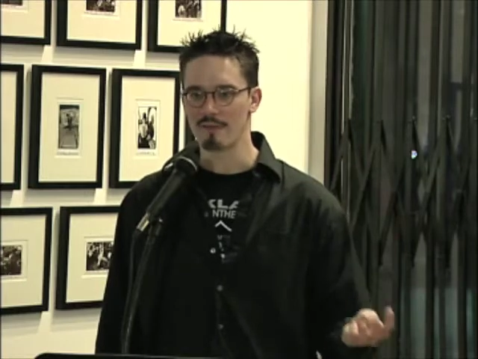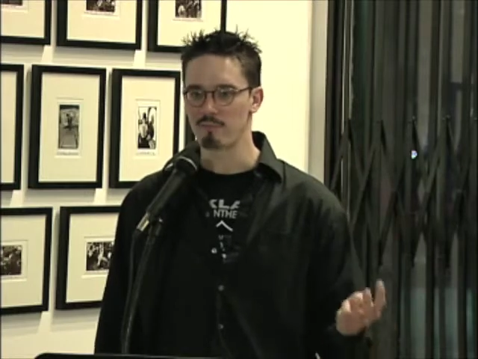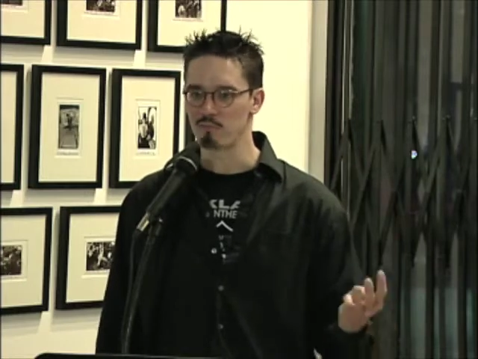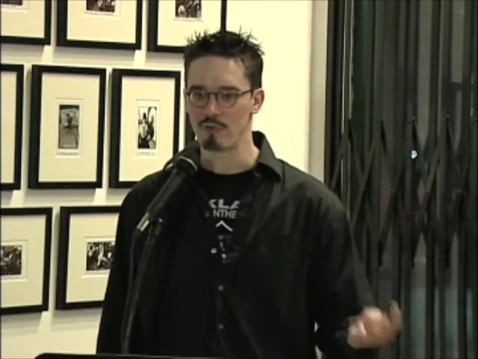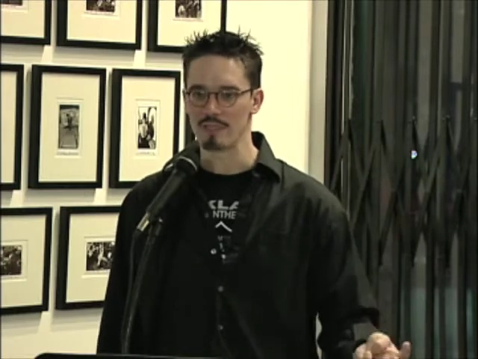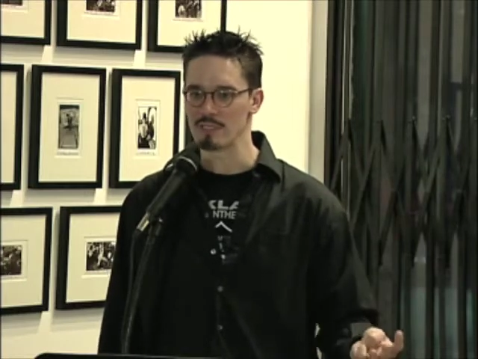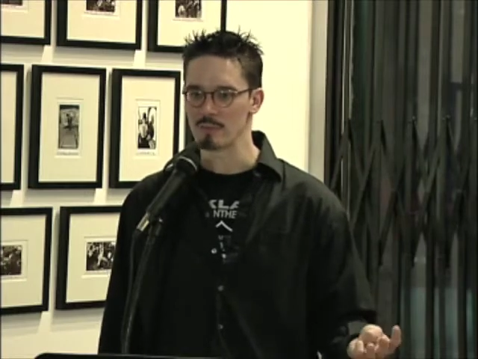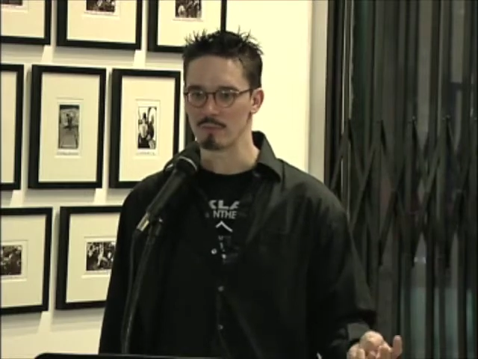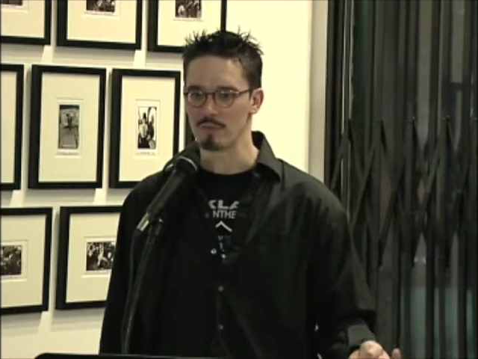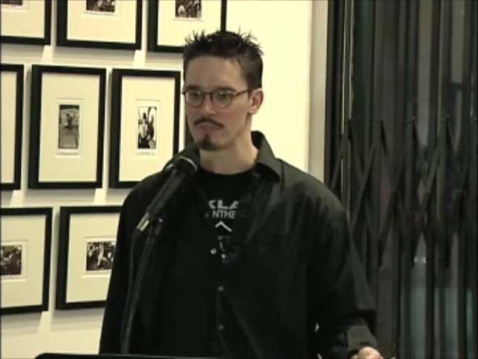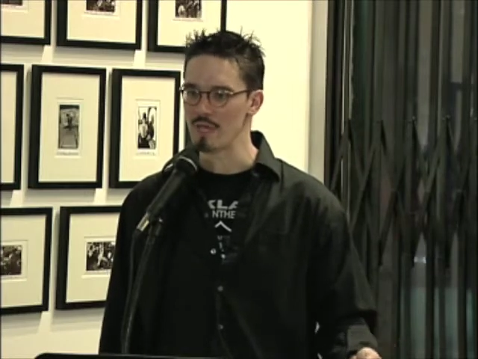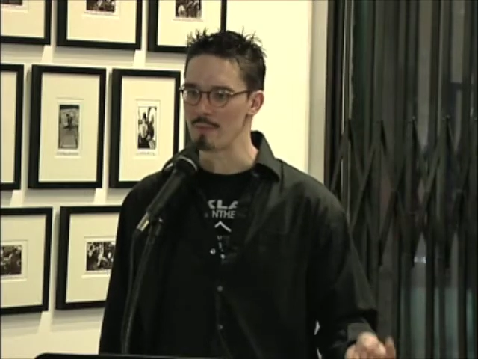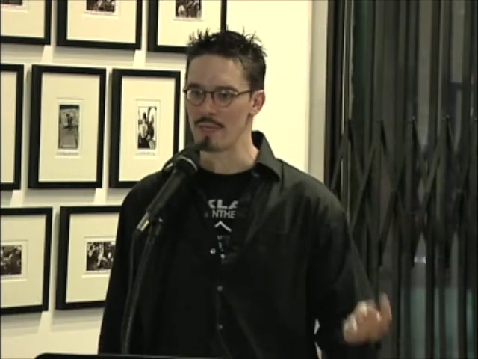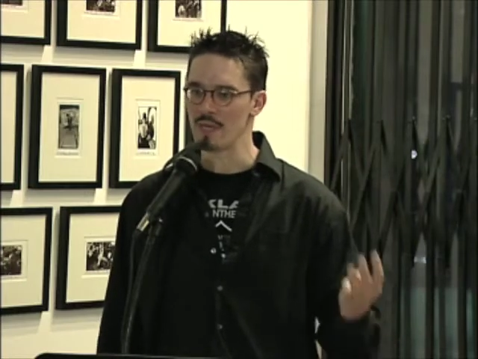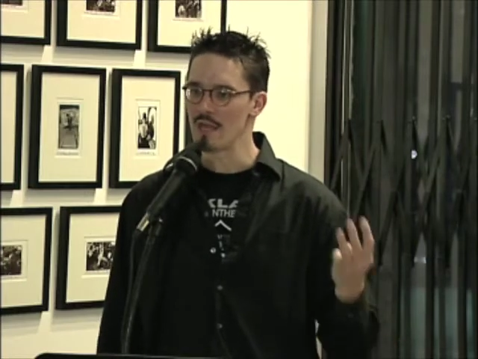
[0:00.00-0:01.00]
principles.
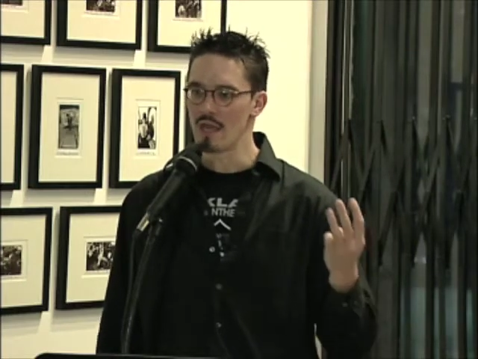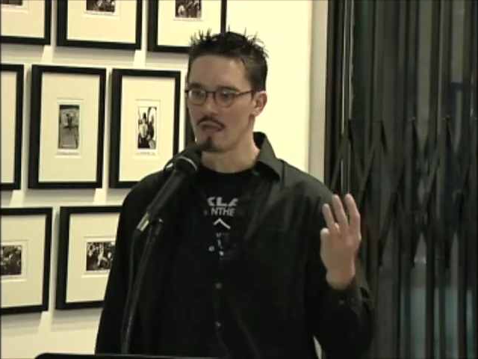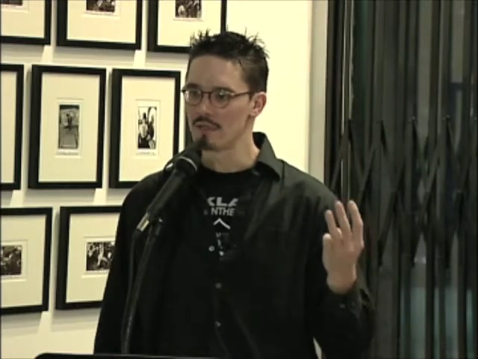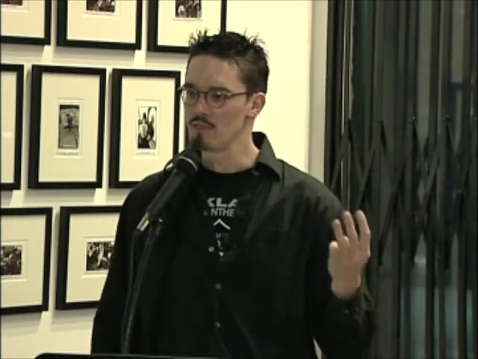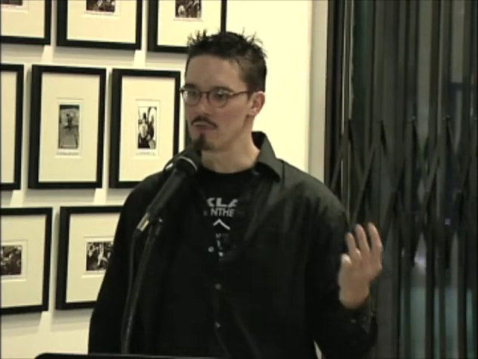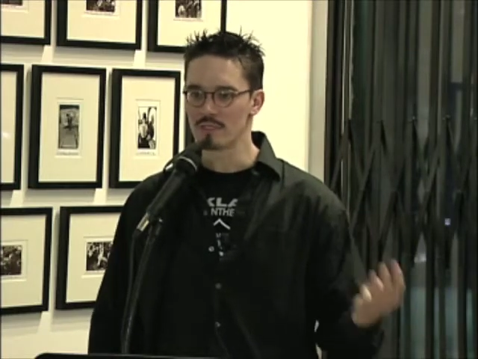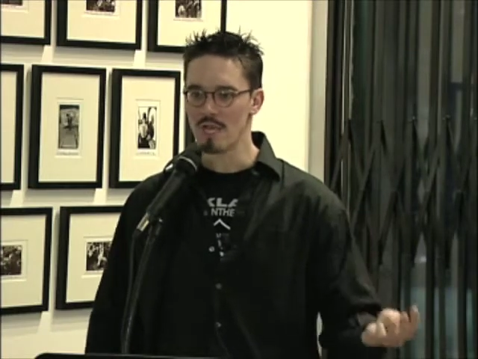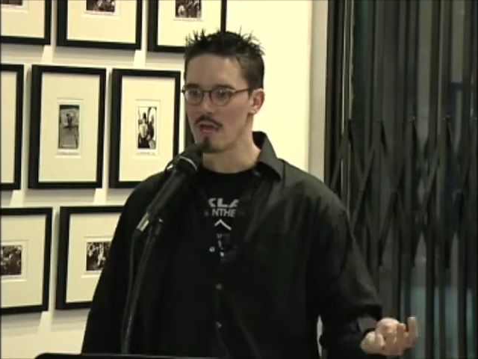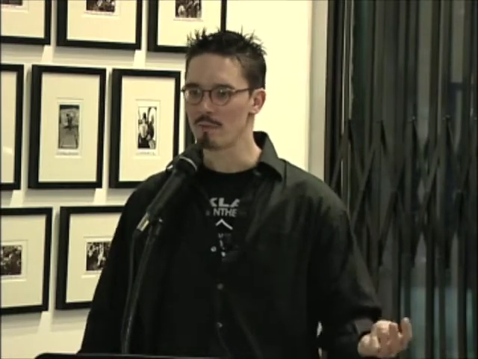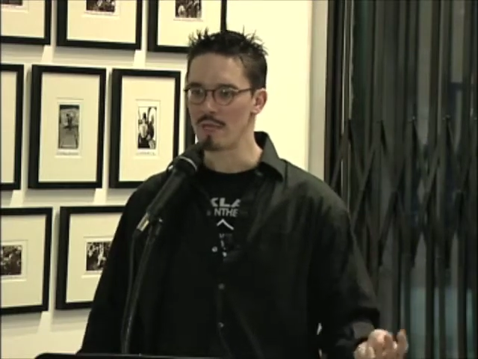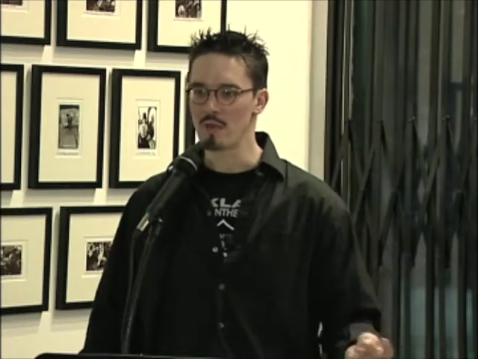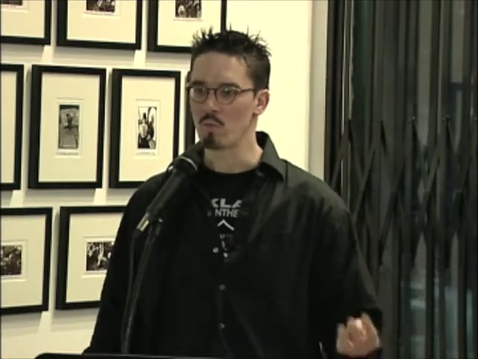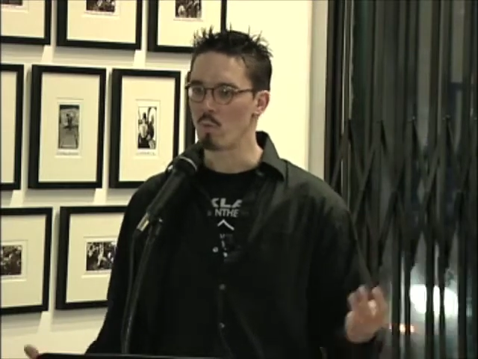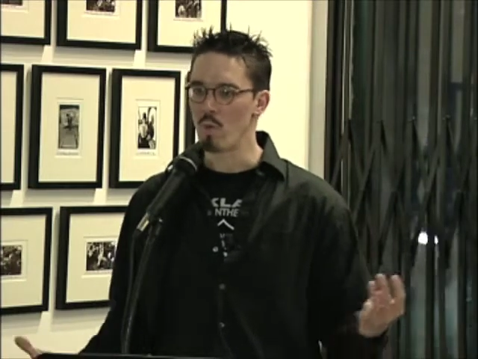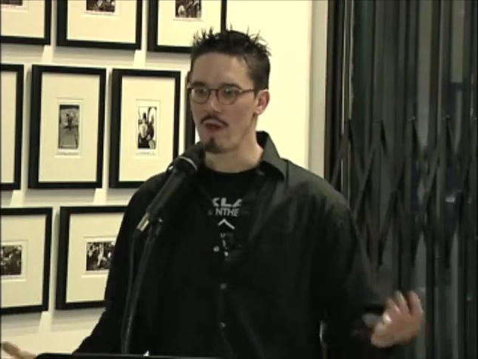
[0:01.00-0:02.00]
I mean, you tell
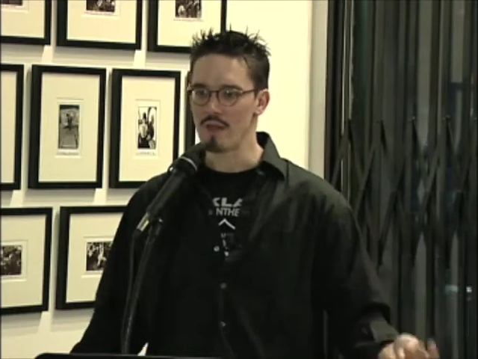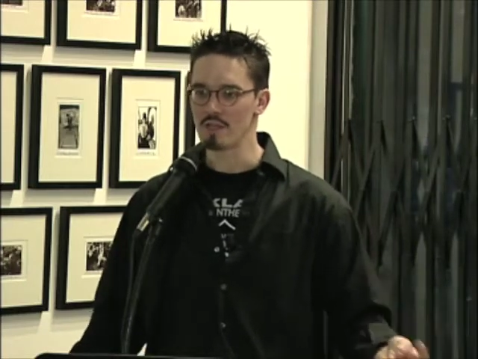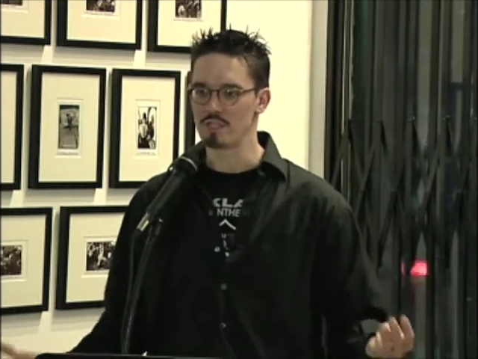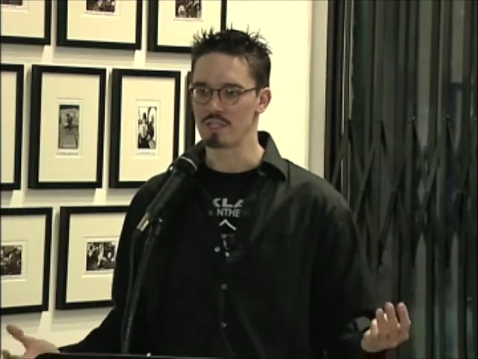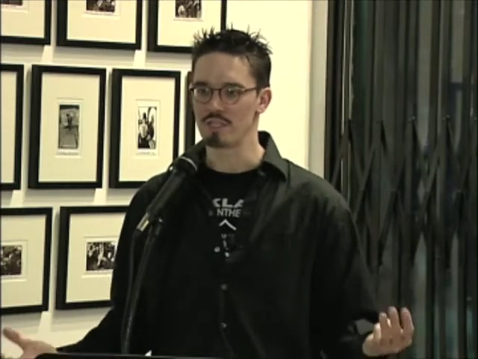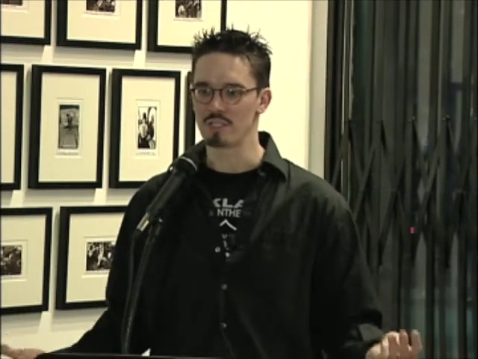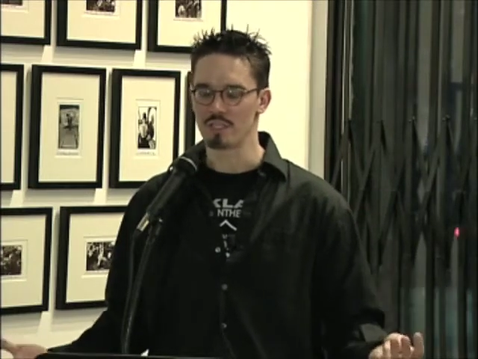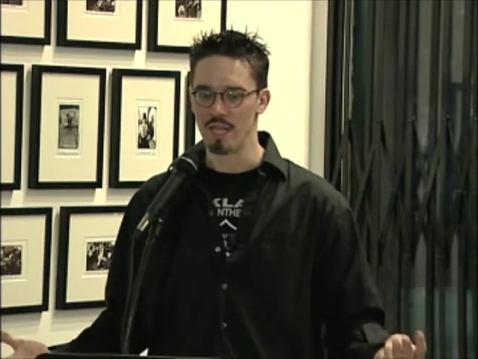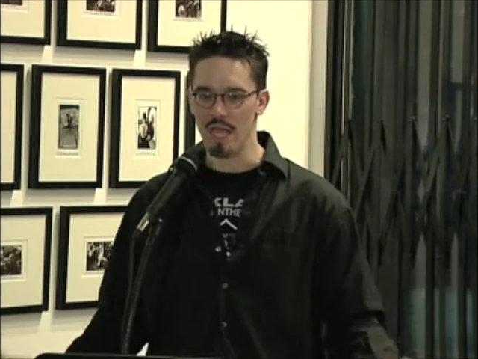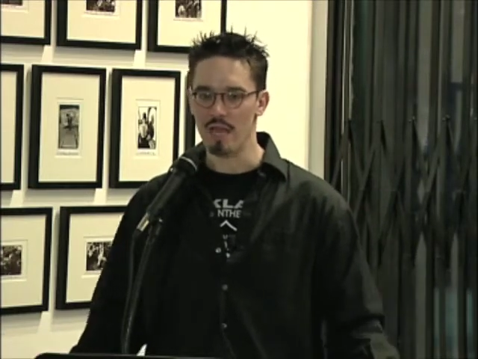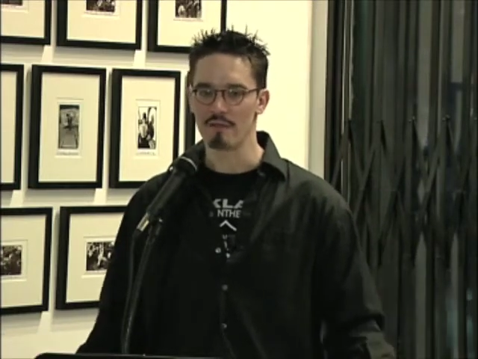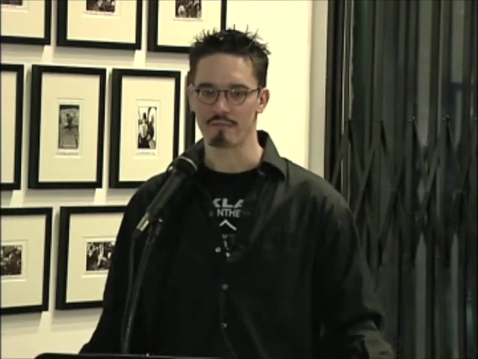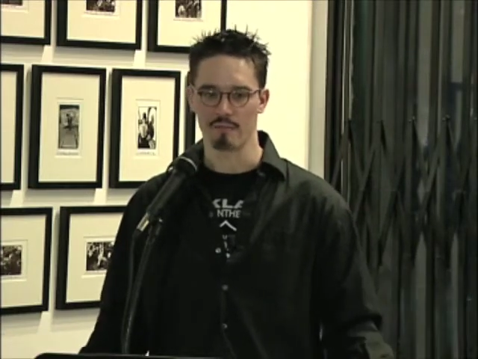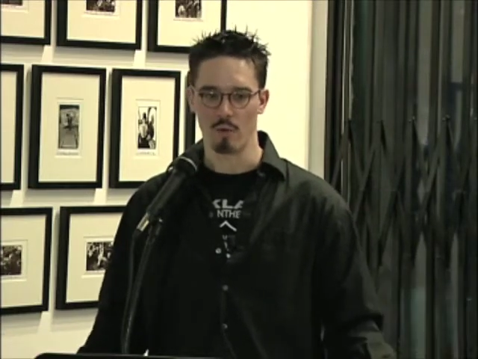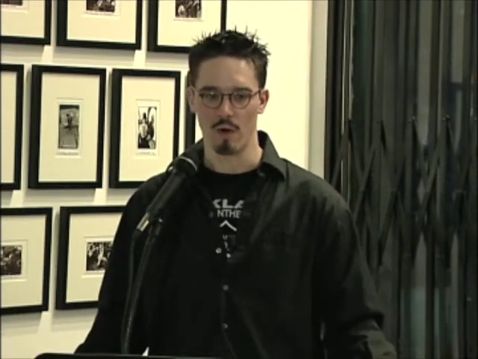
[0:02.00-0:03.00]
me, what does she
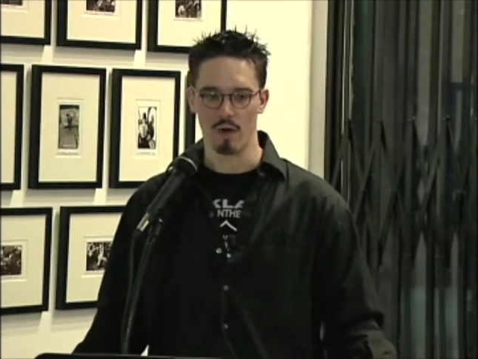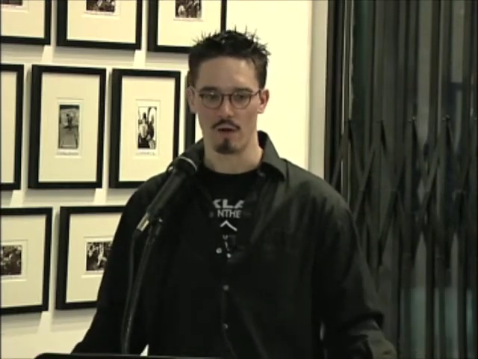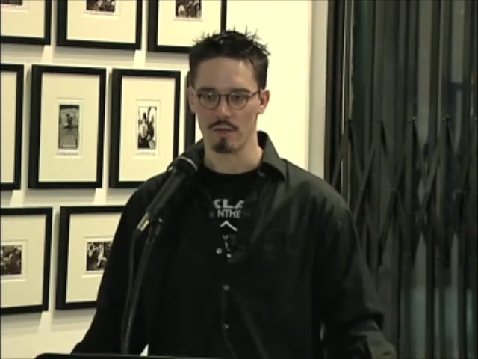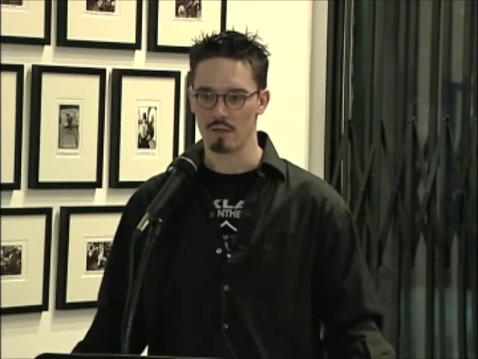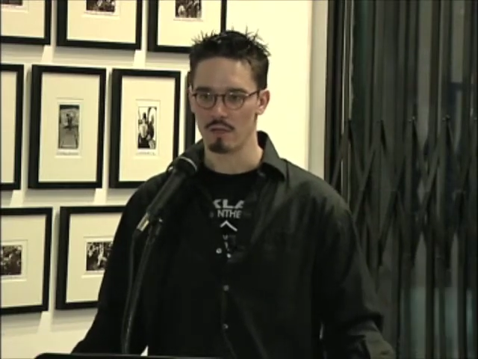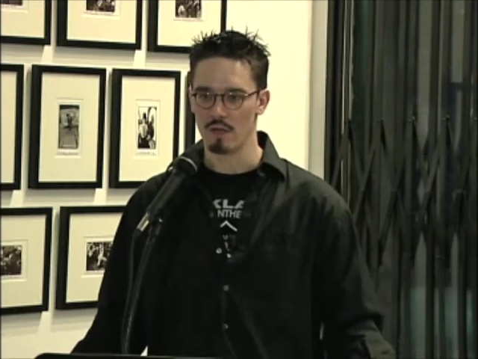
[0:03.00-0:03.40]
stand for?